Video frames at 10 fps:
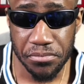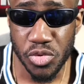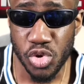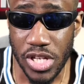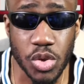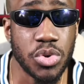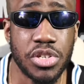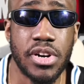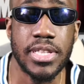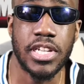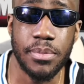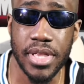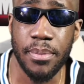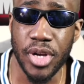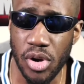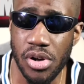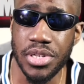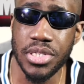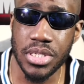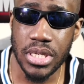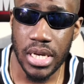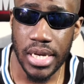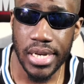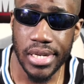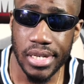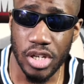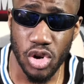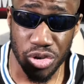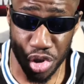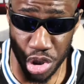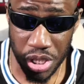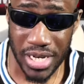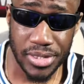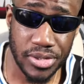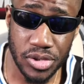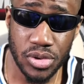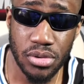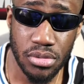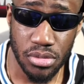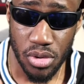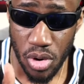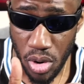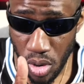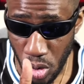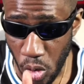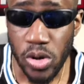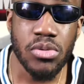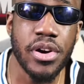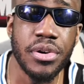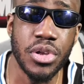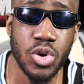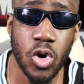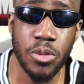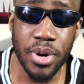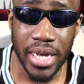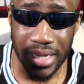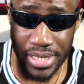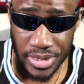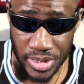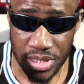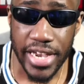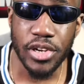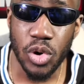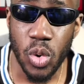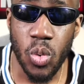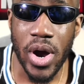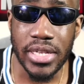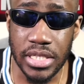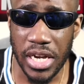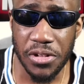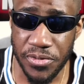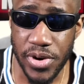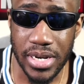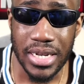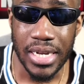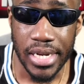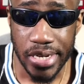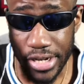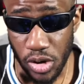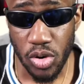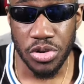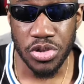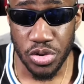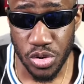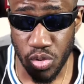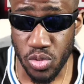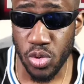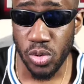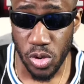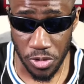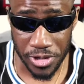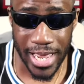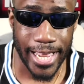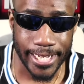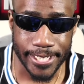So that's what you're trying to tell me that because he got chased all around New York by his psycho white girlfriend, he lost the role of Kang.